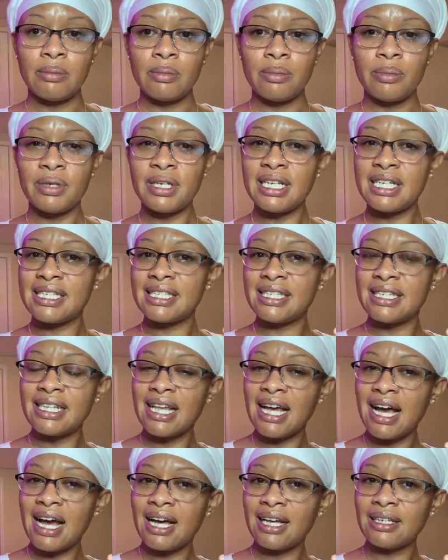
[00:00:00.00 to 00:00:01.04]
but it's
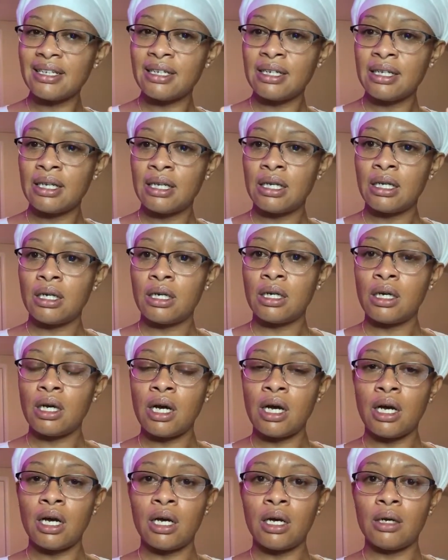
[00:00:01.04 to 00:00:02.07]
not
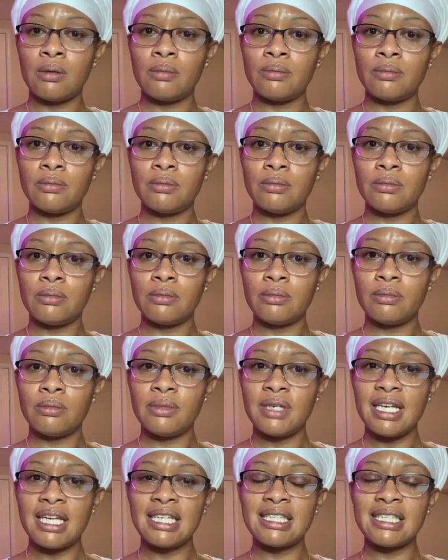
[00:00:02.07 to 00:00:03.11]

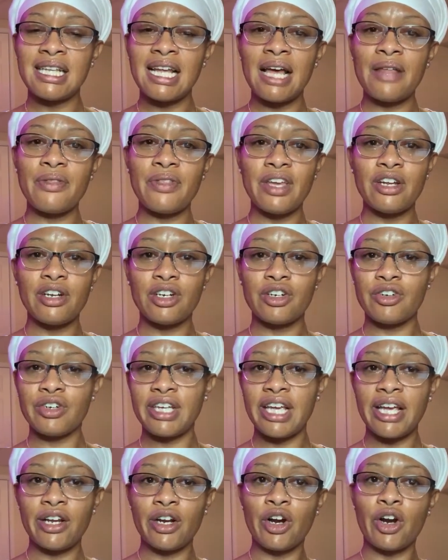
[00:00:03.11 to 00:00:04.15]
there to
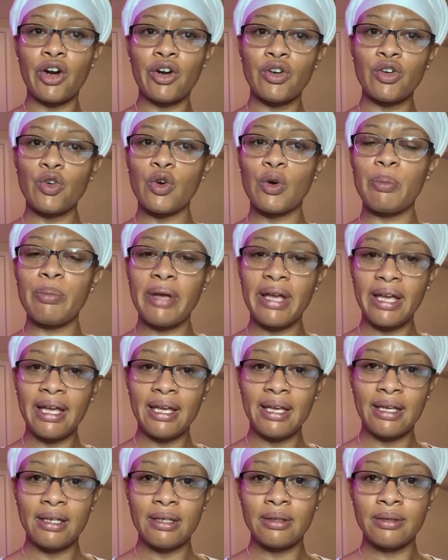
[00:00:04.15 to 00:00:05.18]
create hurt or
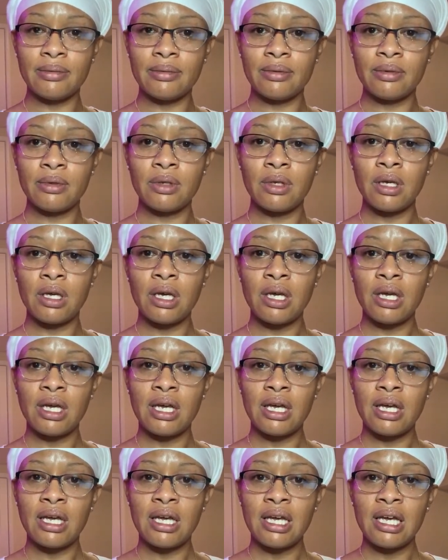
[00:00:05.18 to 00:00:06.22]
pain,
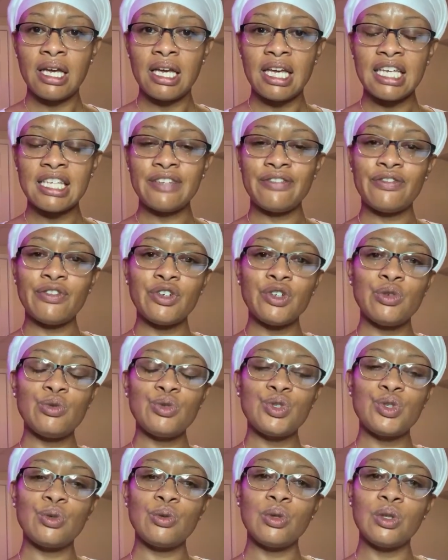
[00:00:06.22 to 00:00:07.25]
is for you
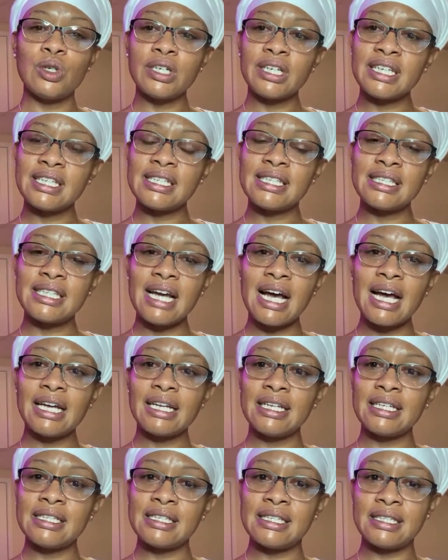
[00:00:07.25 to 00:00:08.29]
to look inside
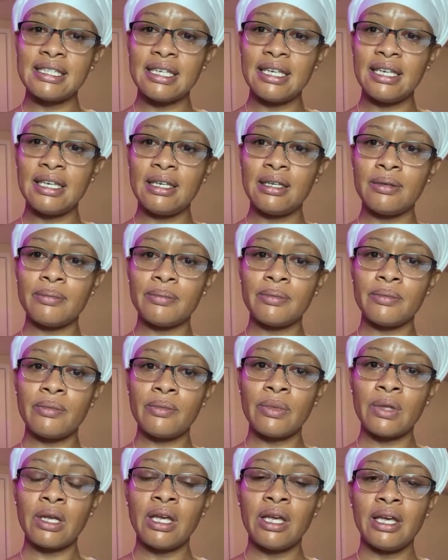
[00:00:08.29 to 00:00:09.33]
and see
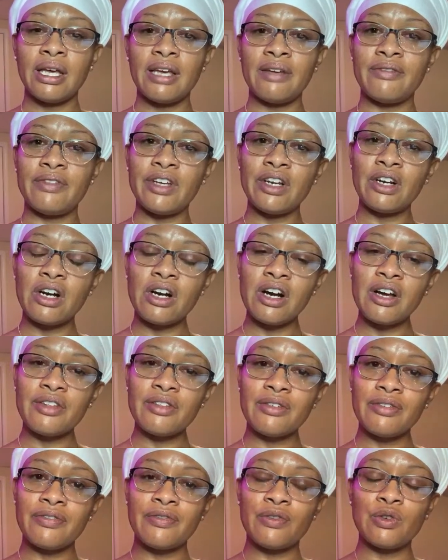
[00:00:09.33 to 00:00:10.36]
if there are
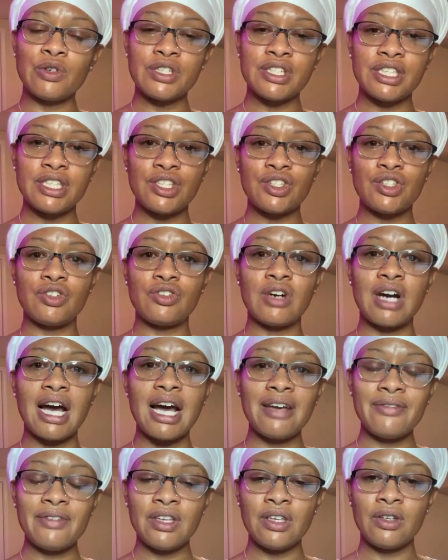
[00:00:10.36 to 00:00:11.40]
other forces
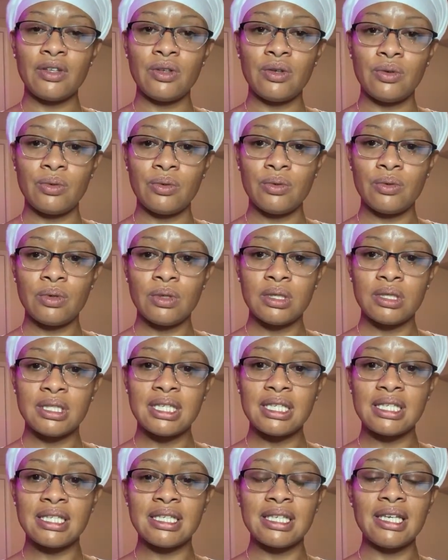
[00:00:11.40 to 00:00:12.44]
driving you
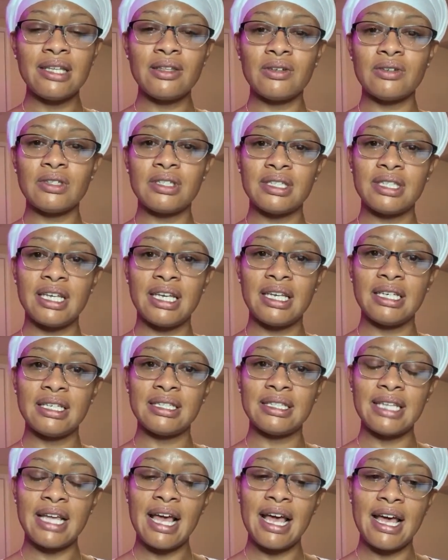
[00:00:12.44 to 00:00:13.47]
to see those
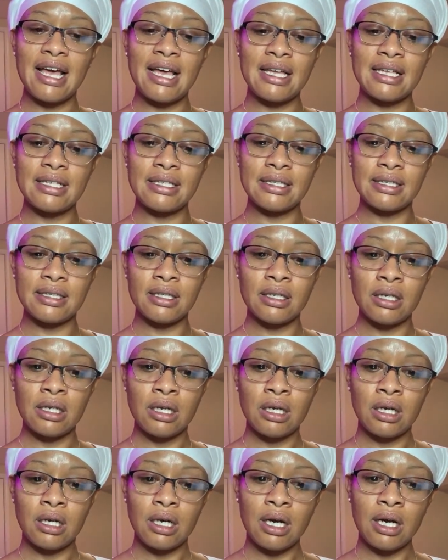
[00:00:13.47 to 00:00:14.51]
things as
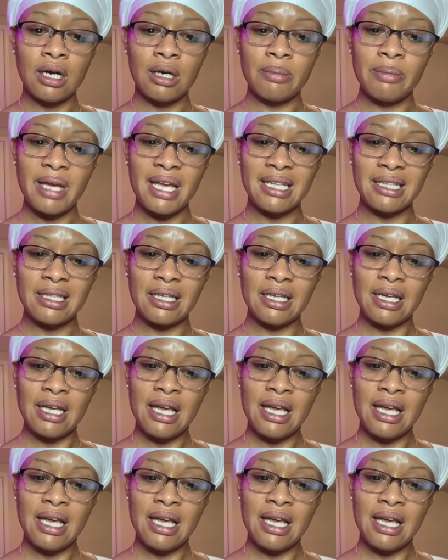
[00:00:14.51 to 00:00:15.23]
an